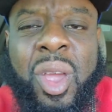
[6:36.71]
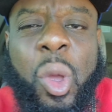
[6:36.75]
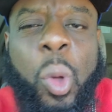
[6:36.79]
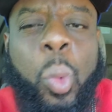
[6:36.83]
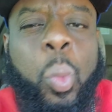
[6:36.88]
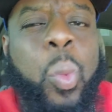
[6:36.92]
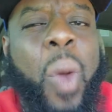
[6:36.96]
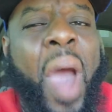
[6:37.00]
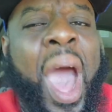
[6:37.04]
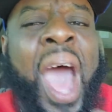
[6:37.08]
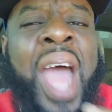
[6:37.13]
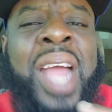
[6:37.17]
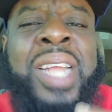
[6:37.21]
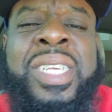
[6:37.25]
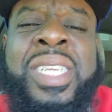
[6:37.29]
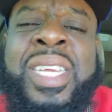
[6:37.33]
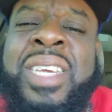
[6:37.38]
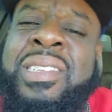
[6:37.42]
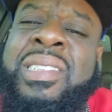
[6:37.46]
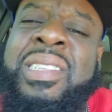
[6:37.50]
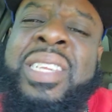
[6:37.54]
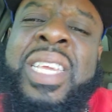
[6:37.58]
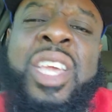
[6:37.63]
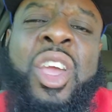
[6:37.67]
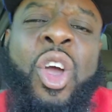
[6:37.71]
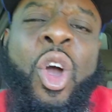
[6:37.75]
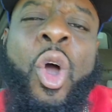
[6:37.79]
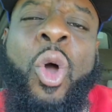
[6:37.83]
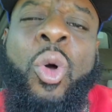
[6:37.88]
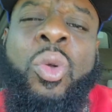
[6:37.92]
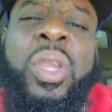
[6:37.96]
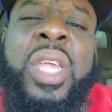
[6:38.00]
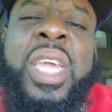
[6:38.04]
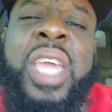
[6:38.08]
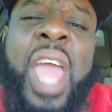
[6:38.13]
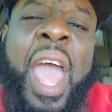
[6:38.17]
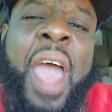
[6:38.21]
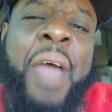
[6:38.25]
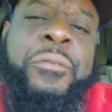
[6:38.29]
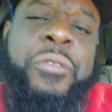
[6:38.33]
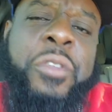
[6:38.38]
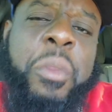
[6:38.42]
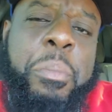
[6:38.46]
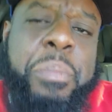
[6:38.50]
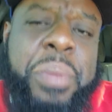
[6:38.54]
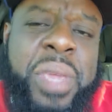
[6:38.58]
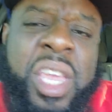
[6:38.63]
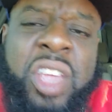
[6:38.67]
Why does he only have
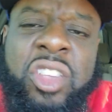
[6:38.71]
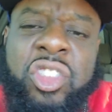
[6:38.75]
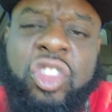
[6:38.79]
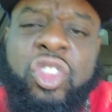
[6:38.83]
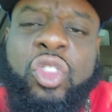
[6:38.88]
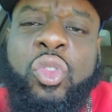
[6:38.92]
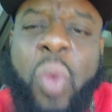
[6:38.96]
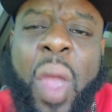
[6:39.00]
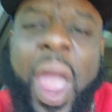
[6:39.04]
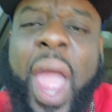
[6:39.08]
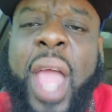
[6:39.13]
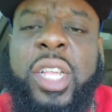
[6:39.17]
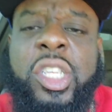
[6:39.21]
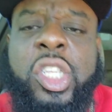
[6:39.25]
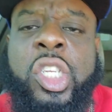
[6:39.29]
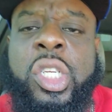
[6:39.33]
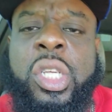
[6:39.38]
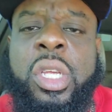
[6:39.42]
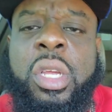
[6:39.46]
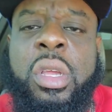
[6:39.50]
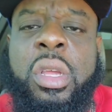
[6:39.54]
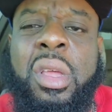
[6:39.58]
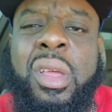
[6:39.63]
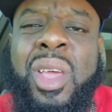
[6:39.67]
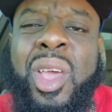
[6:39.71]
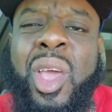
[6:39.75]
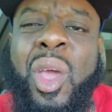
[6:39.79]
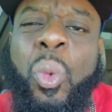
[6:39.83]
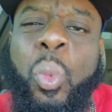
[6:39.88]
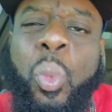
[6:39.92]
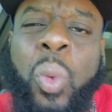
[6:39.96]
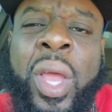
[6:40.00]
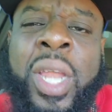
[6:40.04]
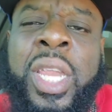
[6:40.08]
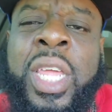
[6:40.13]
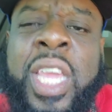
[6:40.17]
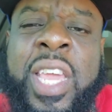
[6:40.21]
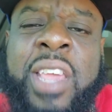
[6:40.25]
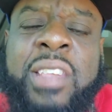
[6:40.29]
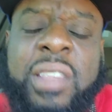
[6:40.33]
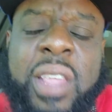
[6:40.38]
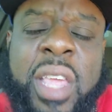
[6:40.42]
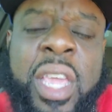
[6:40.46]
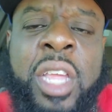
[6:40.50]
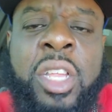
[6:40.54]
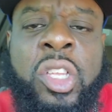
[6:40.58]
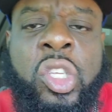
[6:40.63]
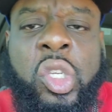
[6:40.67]
to be a scratch when he's
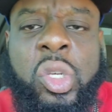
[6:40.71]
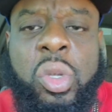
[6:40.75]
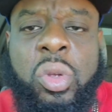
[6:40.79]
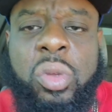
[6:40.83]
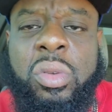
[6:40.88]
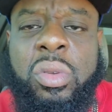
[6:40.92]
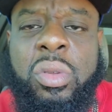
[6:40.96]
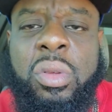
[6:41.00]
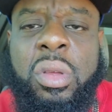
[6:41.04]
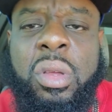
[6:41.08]
injured?